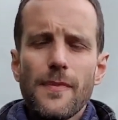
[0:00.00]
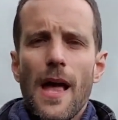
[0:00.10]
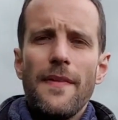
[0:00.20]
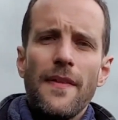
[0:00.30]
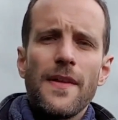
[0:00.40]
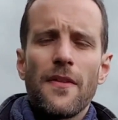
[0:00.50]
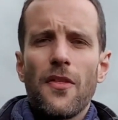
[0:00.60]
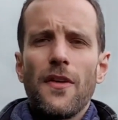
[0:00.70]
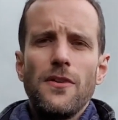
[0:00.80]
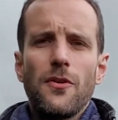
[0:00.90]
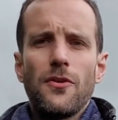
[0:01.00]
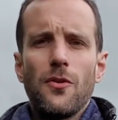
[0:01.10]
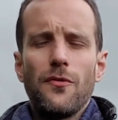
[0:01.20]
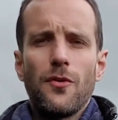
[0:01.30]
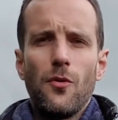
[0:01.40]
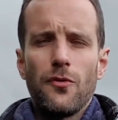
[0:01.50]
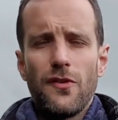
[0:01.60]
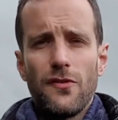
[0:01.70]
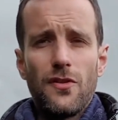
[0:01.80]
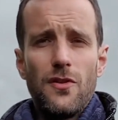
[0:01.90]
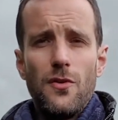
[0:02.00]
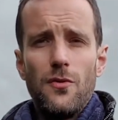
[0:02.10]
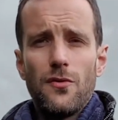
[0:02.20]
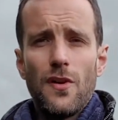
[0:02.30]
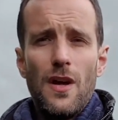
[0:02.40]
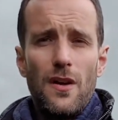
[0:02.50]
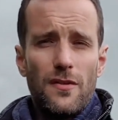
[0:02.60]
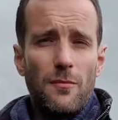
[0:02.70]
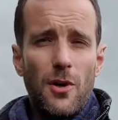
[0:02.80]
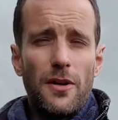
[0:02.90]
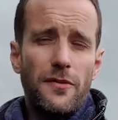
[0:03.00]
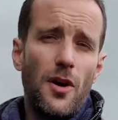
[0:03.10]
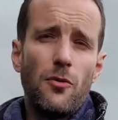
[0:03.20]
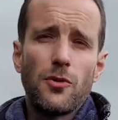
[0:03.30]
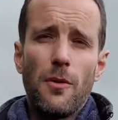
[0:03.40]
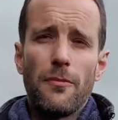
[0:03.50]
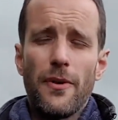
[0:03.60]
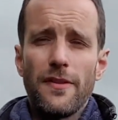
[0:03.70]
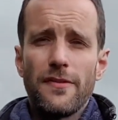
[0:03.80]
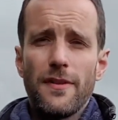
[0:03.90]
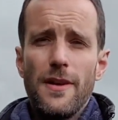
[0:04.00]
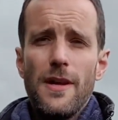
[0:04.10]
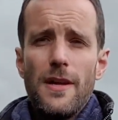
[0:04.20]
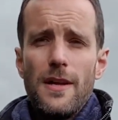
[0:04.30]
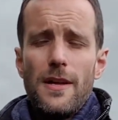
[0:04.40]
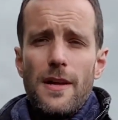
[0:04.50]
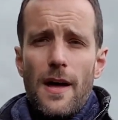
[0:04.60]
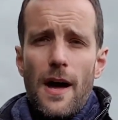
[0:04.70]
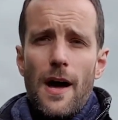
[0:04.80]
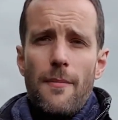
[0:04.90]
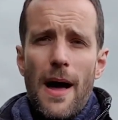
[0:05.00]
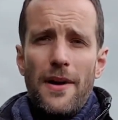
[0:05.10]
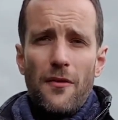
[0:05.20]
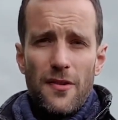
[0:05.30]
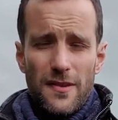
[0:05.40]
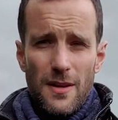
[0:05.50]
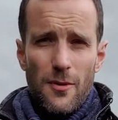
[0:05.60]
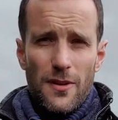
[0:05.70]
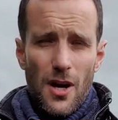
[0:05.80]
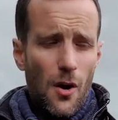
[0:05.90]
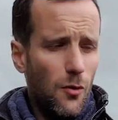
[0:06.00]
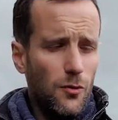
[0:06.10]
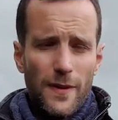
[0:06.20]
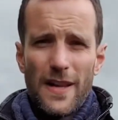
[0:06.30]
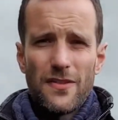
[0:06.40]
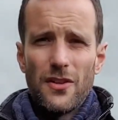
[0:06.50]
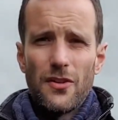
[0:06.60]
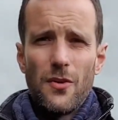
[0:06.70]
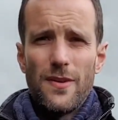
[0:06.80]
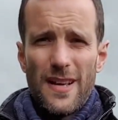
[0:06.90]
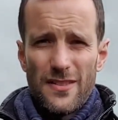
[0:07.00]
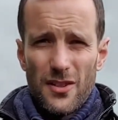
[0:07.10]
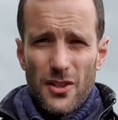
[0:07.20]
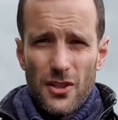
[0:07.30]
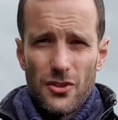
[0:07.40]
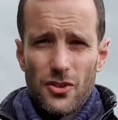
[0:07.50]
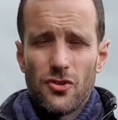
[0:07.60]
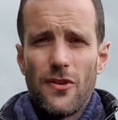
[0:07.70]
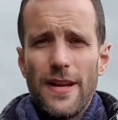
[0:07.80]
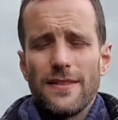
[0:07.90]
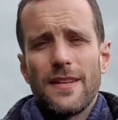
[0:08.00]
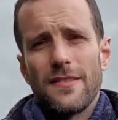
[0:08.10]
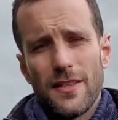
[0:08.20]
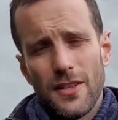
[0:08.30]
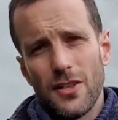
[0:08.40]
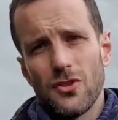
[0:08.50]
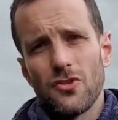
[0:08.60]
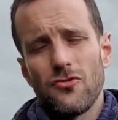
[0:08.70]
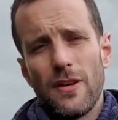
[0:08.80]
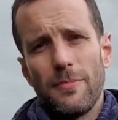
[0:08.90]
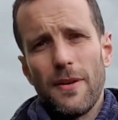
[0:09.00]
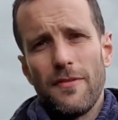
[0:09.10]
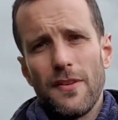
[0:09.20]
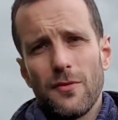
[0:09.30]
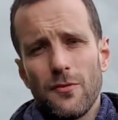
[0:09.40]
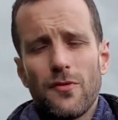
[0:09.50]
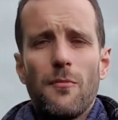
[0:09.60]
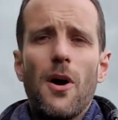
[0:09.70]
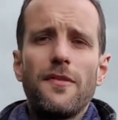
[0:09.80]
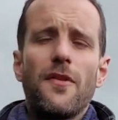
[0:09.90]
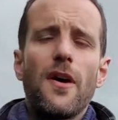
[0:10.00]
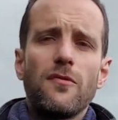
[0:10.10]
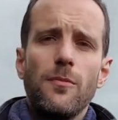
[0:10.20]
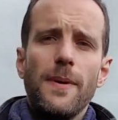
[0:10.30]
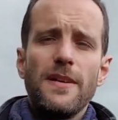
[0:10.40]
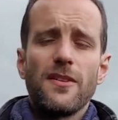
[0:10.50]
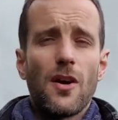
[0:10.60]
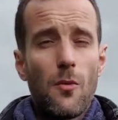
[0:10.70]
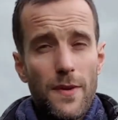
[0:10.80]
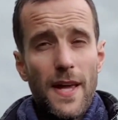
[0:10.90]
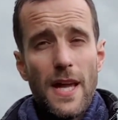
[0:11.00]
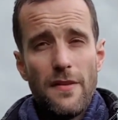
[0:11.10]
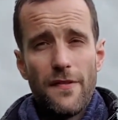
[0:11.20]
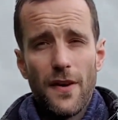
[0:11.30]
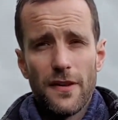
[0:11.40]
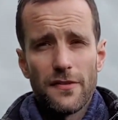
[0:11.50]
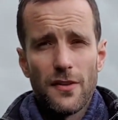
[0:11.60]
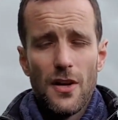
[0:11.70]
And then the other thing you could do, of course, is to use some kind of cold compress. And obviously with cold, what that's going to do is that's going to constrict blood vessels. So my advice would be to go with the heat first.